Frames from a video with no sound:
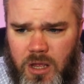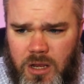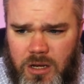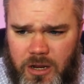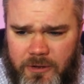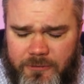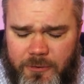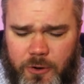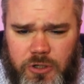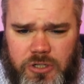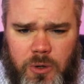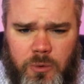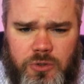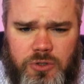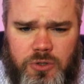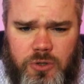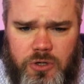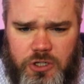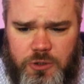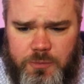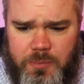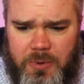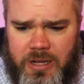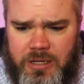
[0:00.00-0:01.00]
Now, folks, I want to
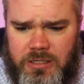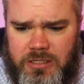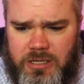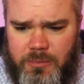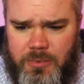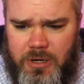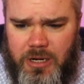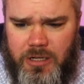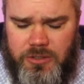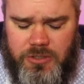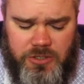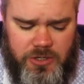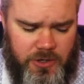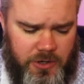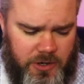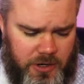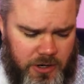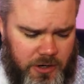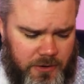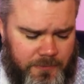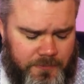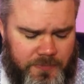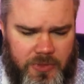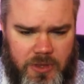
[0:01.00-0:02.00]
explain something else to you
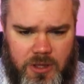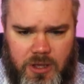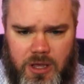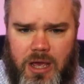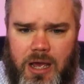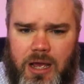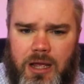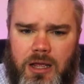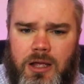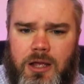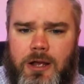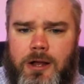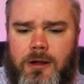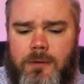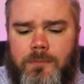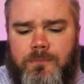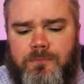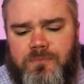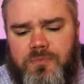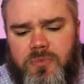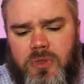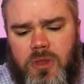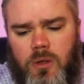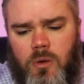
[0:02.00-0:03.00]
here, okay?
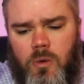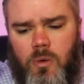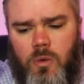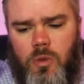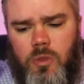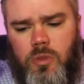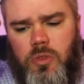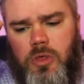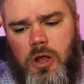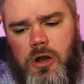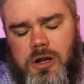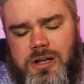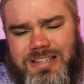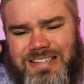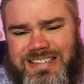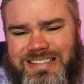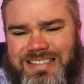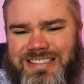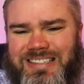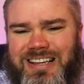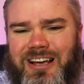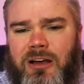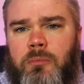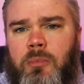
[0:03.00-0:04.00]
There is
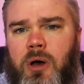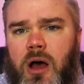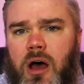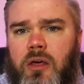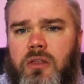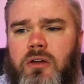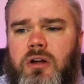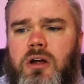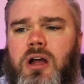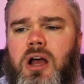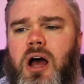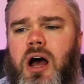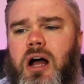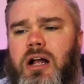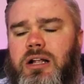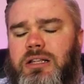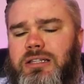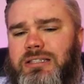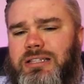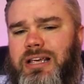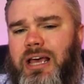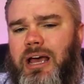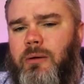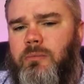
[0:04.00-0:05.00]
some other
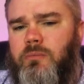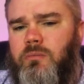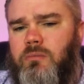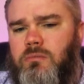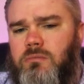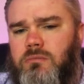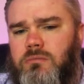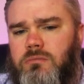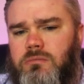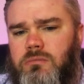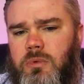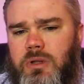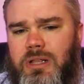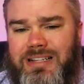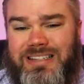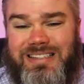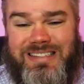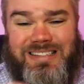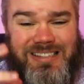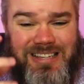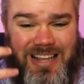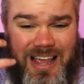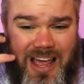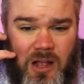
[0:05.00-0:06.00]
concept that
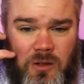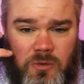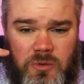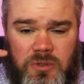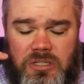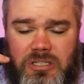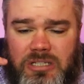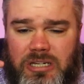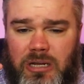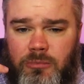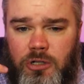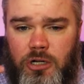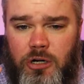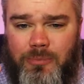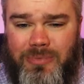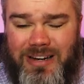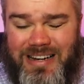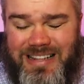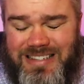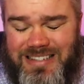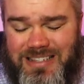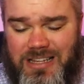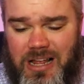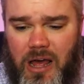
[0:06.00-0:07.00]
sounds similar, but
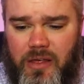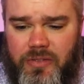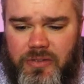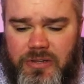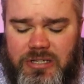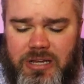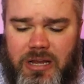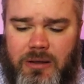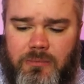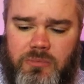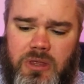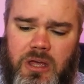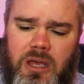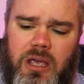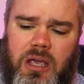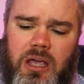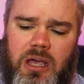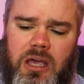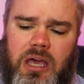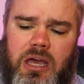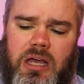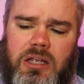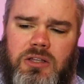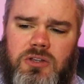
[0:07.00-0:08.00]
it's not the same
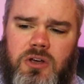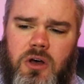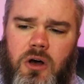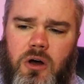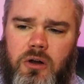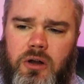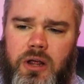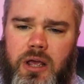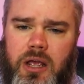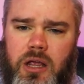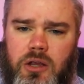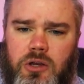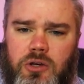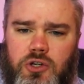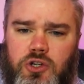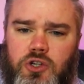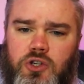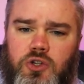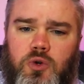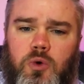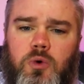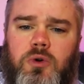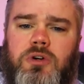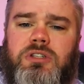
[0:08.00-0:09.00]
thing. It's called a
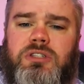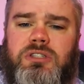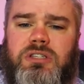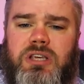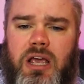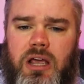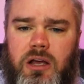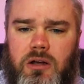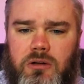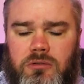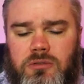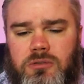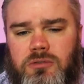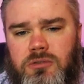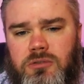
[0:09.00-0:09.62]
short sale.